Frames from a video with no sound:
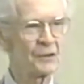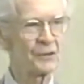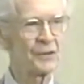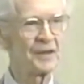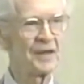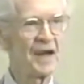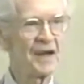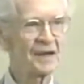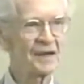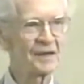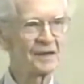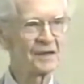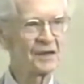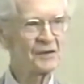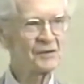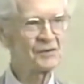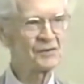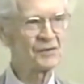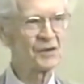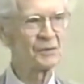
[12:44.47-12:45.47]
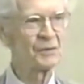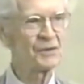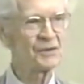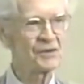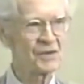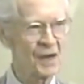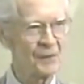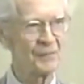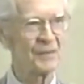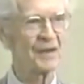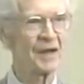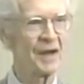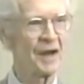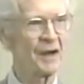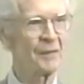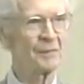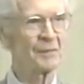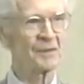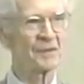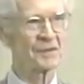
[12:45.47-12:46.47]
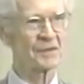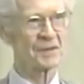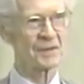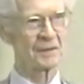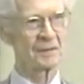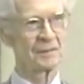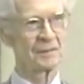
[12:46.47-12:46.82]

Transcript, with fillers: create conditions in which something happens.